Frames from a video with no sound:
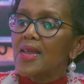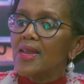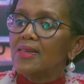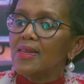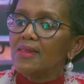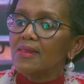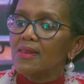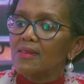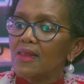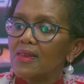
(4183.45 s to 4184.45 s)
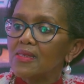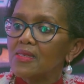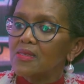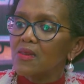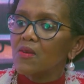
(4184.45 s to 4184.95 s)

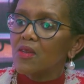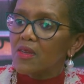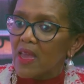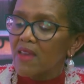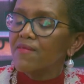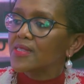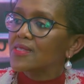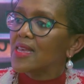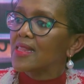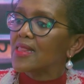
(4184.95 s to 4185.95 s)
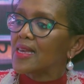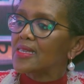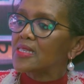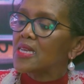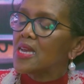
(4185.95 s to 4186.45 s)
And having said
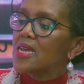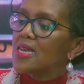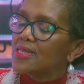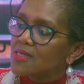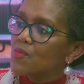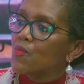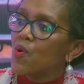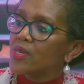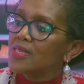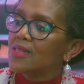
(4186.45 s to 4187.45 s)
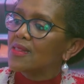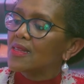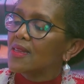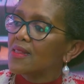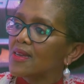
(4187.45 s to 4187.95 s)
that, it's important
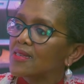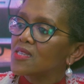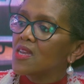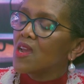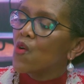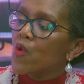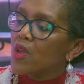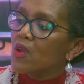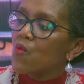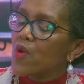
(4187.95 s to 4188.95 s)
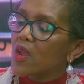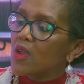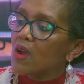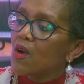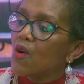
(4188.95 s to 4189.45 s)
then that
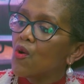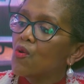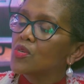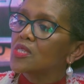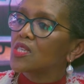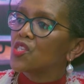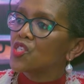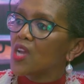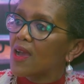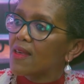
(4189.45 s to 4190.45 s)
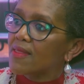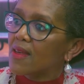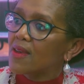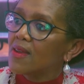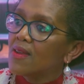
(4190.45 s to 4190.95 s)
we hold each
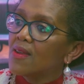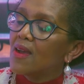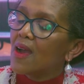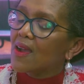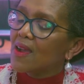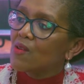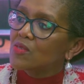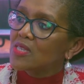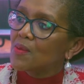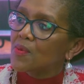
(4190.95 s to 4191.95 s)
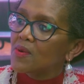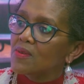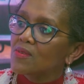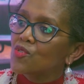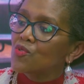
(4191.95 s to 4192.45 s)
other
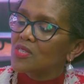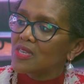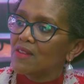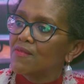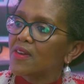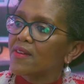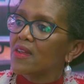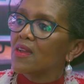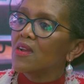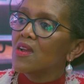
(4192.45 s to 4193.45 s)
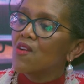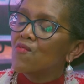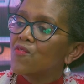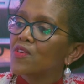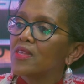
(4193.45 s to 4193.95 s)
accountable to delivering
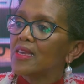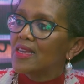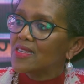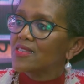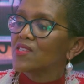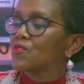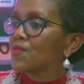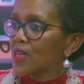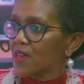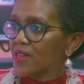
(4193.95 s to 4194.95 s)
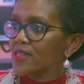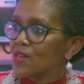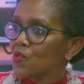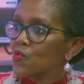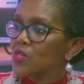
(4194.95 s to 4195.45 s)
for the interest of the
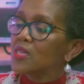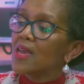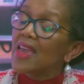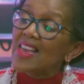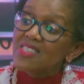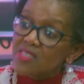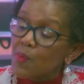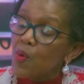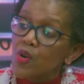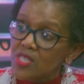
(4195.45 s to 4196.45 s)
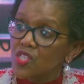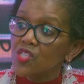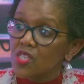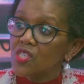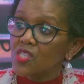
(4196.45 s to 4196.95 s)
greater good and
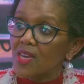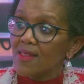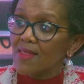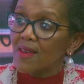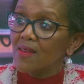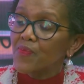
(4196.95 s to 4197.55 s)
supporting each other.